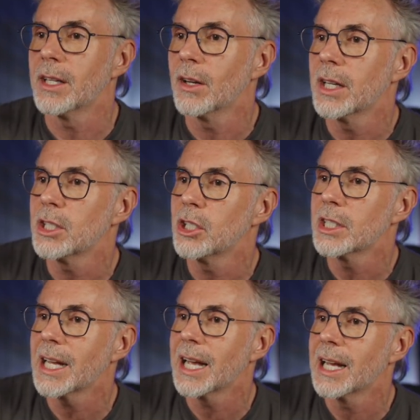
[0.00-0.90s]
Now let's
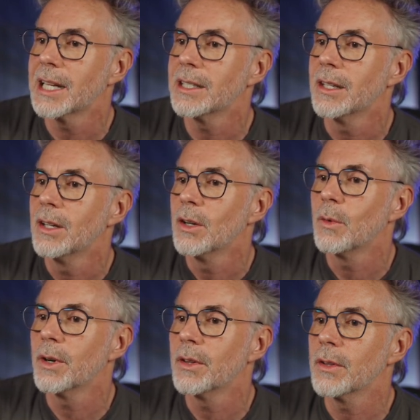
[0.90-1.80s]
just add
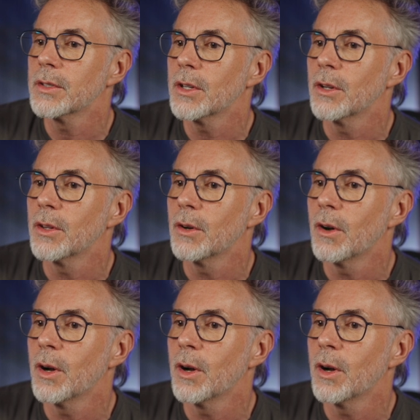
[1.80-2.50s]
one of those other